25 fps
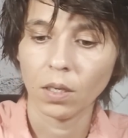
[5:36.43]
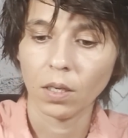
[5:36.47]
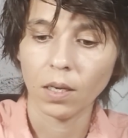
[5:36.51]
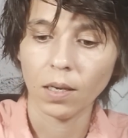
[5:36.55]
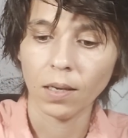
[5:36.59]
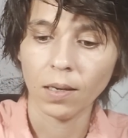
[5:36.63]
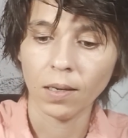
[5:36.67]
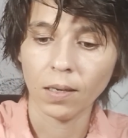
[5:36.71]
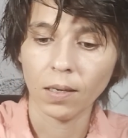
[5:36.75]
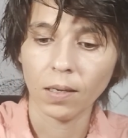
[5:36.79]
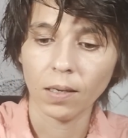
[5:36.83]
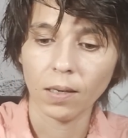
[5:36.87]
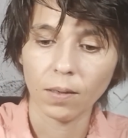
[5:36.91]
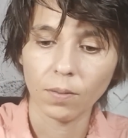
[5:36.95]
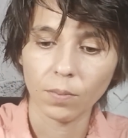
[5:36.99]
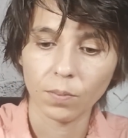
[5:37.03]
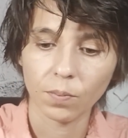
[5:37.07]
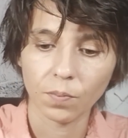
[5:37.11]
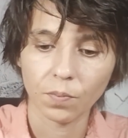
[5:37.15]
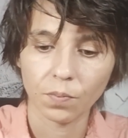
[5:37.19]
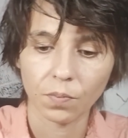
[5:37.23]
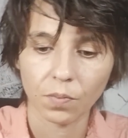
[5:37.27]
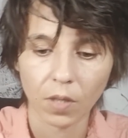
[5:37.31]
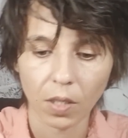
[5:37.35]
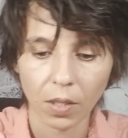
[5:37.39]

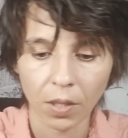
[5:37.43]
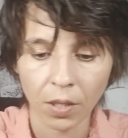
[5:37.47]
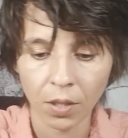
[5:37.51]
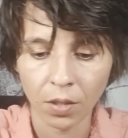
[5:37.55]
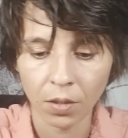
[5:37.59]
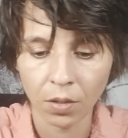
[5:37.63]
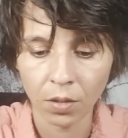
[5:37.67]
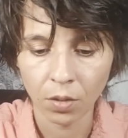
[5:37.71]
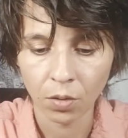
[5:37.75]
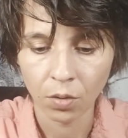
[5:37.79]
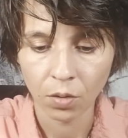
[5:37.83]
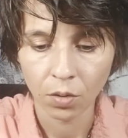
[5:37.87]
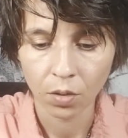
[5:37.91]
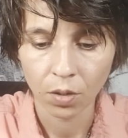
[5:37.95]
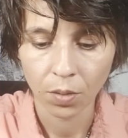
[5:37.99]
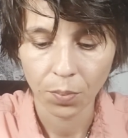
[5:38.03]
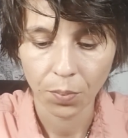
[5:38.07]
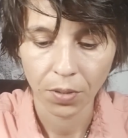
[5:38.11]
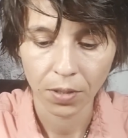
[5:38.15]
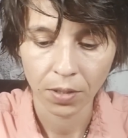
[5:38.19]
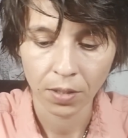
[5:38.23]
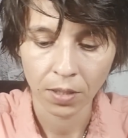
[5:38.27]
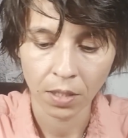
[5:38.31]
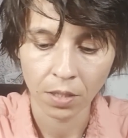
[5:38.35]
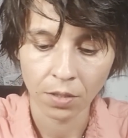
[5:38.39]
um, in your
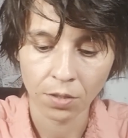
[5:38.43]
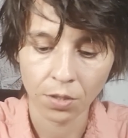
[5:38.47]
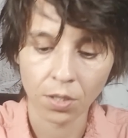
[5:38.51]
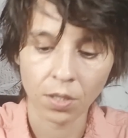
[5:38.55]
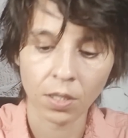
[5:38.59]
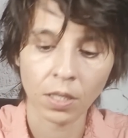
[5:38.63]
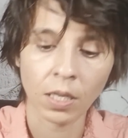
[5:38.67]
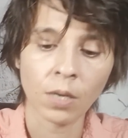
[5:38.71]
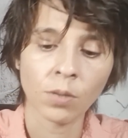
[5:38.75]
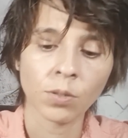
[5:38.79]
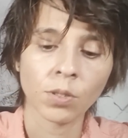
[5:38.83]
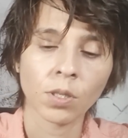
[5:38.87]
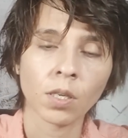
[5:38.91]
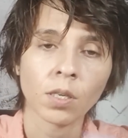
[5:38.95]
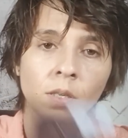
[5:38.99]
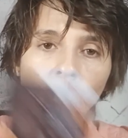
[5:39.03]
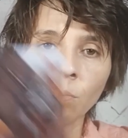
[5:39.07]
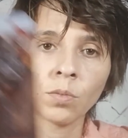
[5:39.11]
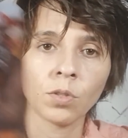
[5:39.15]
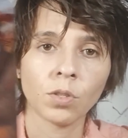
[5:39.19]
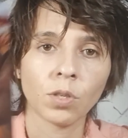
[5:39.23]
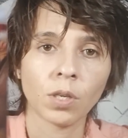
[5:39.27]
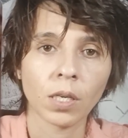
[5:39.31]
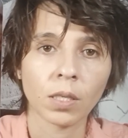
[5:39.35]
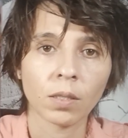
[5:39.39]
potential
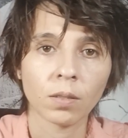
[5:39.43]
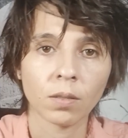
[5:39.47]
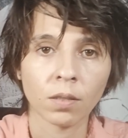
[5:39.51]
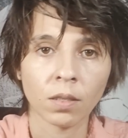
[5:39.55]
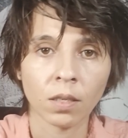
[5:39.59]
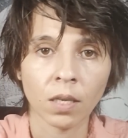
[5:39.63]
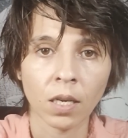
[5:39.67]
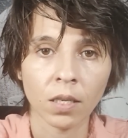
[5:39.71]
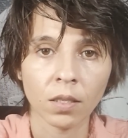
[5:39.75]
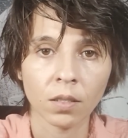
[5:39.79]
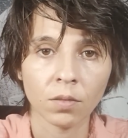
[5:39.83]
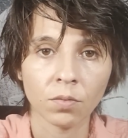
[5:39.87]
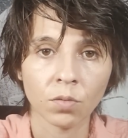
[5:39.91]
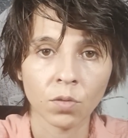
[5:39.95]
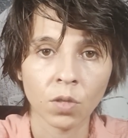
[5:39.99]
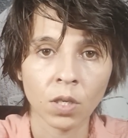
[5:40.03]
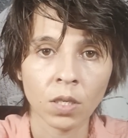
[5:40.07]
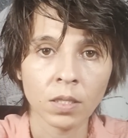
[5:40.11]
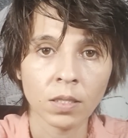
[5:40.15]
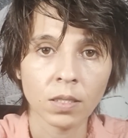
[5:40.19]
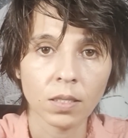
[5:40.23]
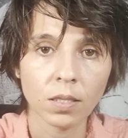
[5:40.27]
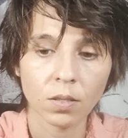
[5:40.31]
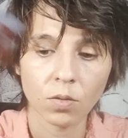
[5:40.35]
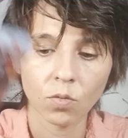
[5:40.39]
outcome, you get the Knight of
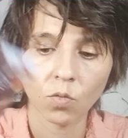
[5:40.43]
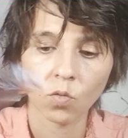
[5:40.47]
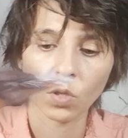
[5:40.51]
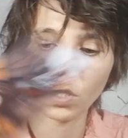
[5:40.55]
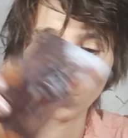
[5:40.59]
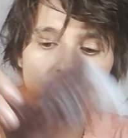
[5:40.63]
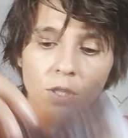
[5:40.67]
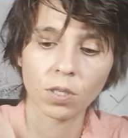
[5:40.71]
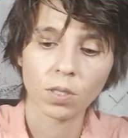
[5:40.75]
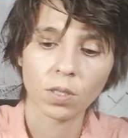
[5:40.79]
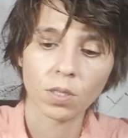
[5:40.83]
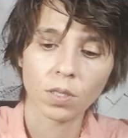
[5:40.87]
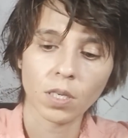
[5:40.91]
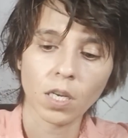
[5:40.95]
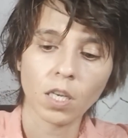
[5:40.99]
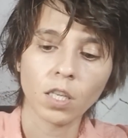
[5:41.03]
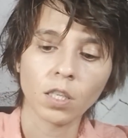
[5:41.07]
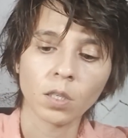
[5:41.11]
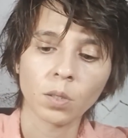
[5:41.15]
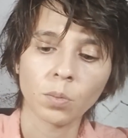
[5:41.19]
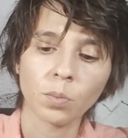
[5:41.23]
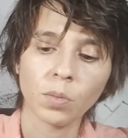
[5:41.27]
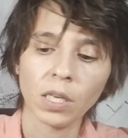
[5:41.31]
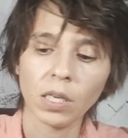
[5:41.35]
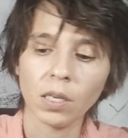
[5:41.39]
Wands, which is
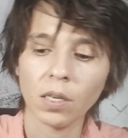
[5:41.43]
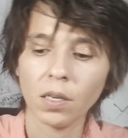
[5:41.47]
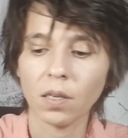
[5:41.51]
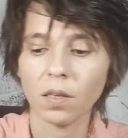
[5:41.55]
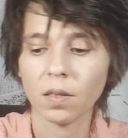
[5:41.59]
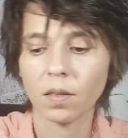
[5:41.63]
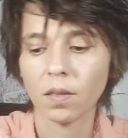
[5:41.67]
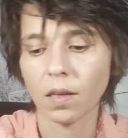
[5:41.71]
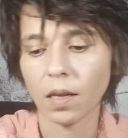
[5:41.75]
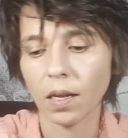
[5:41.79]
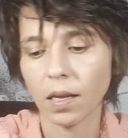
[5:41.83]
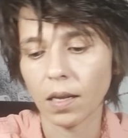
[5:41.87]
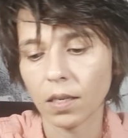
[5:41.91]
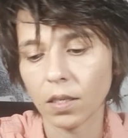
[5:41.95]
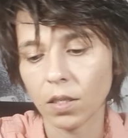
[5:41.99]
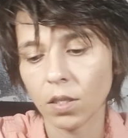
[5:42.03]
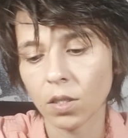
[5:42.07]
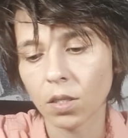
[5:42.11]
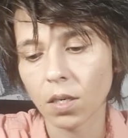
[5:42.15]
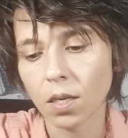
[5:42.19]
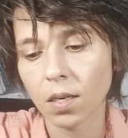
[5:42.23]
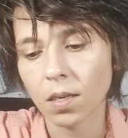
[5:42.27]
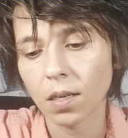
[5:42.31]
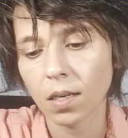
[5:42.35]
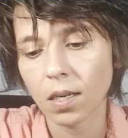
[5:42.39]
telling me that
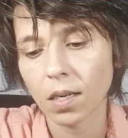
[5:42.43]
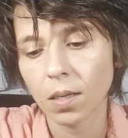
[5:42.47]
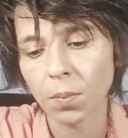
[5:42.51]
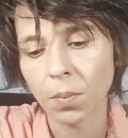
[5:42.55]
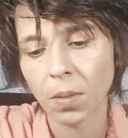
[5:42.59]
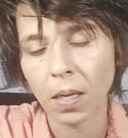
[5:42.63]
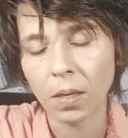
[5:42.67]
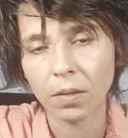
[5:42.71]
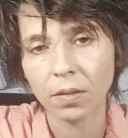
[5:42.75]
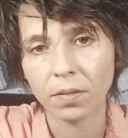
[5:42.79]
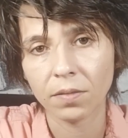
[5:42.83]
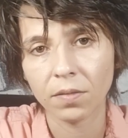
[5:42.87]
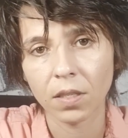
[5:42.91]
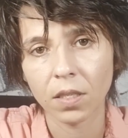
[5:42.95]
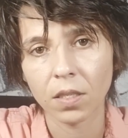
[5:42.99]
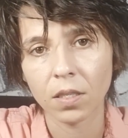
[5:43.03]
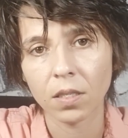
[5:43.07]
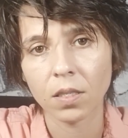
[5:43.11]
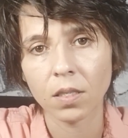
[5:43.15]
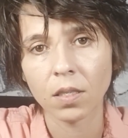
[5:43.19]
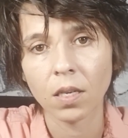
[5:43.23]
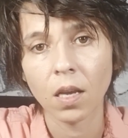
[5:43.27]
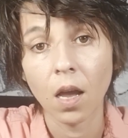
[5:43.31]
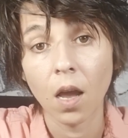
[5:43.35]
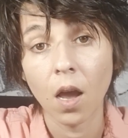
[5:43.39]
you're going to come out of
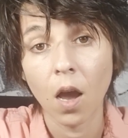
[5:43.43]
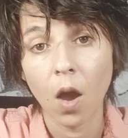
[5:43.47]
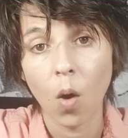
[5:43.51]
this